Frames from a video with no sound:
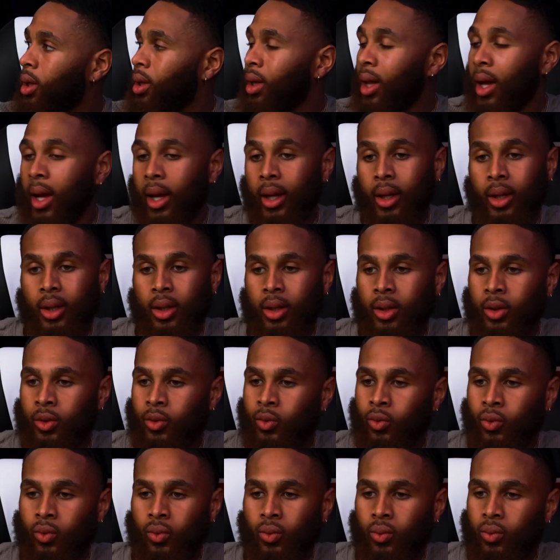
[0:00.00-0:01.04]
Like
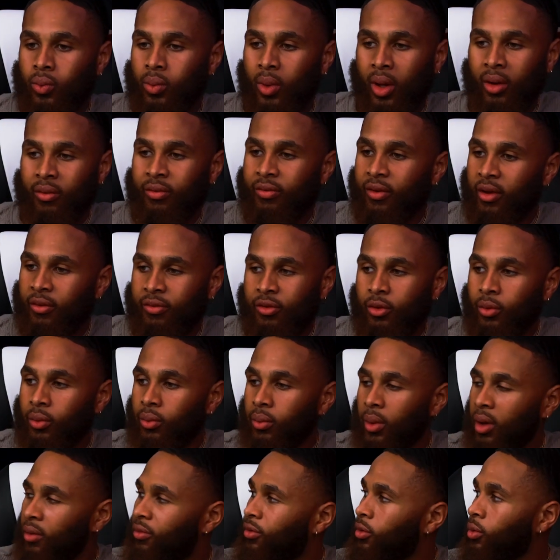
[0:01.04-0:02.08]
you, if
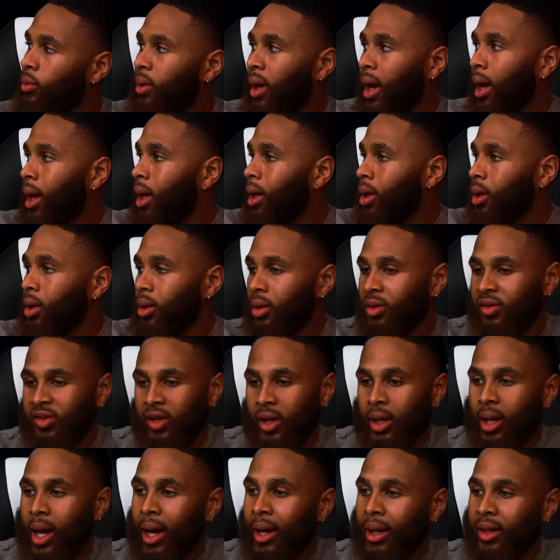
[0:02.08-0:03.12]
you can't
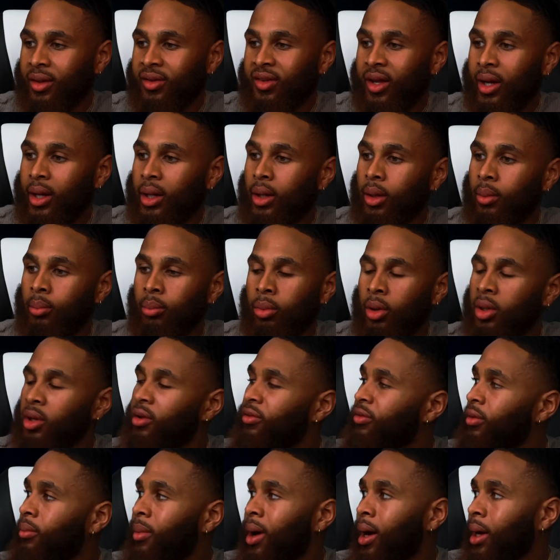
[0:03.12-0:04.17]
say I can take a bullet
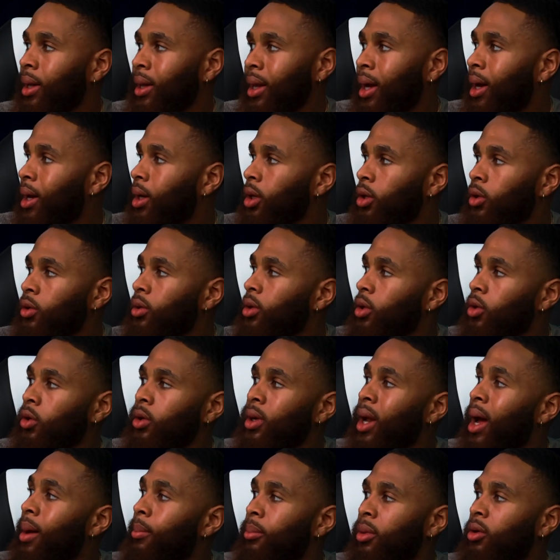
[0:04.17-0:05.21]
from my client, you're
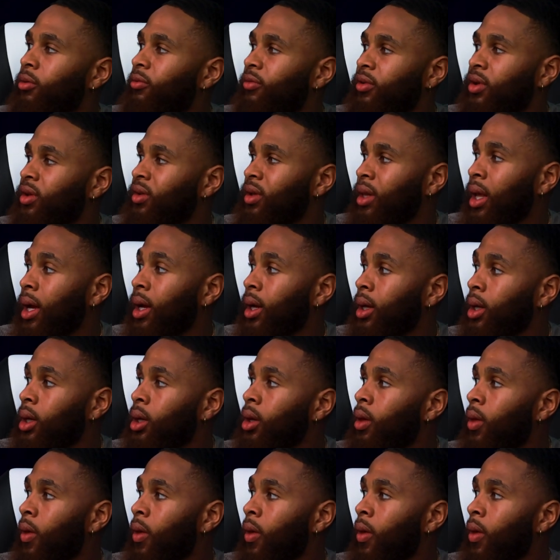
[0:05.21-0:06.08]
not built for this lane.